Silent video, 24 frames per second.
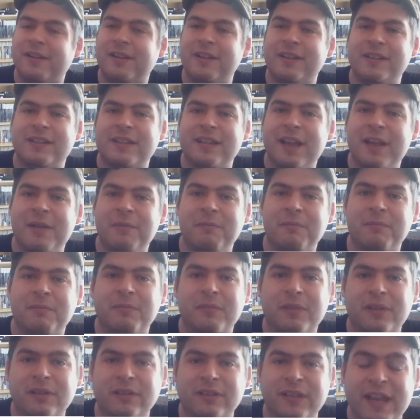because um,
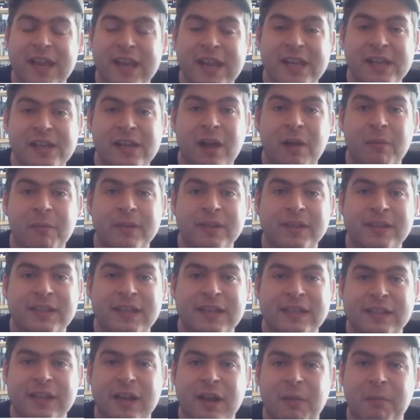Lee
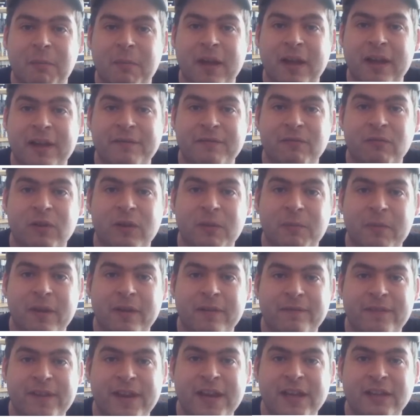commented on my one of
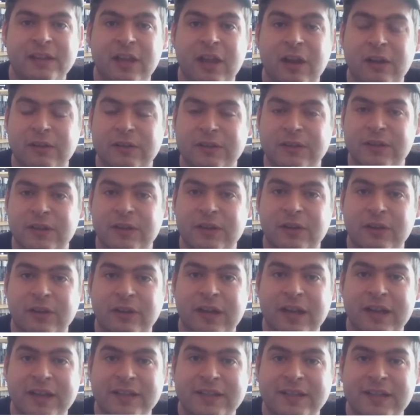my vlogs and
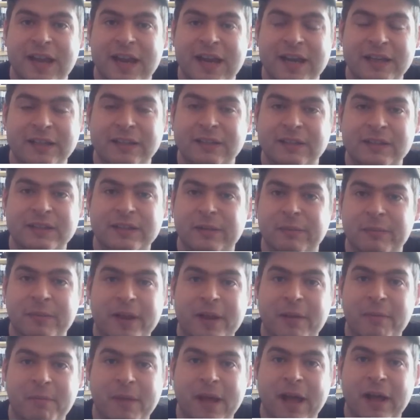all that, saying
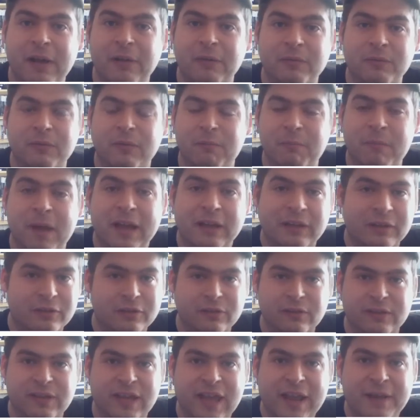something about my
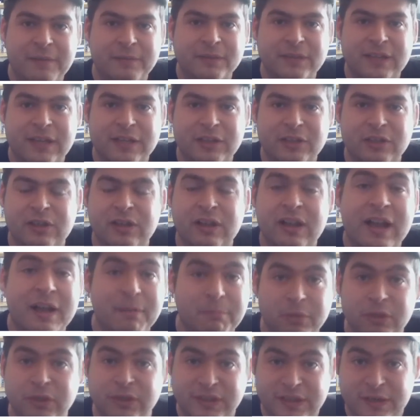local Game Station and all that,
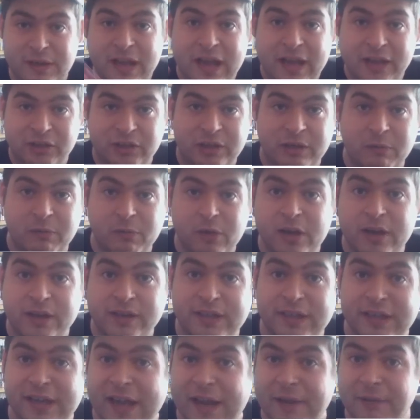and plus he actually
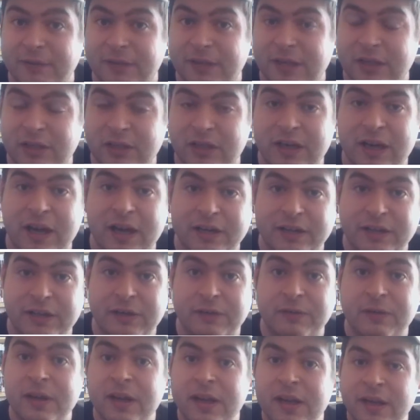works at Game Station. I
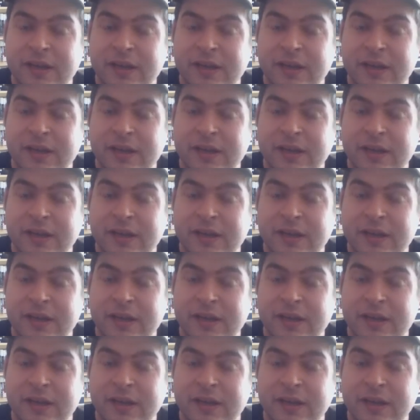do